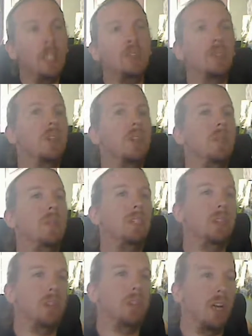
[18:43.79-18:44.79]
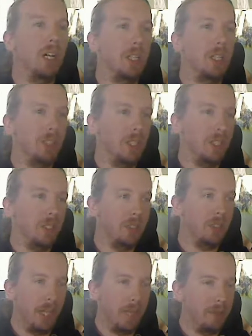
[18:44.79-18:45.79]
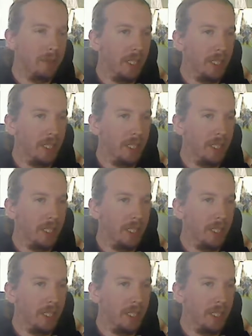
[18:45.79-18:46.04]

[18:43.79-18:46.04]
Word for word: trim in his garage and in his driveway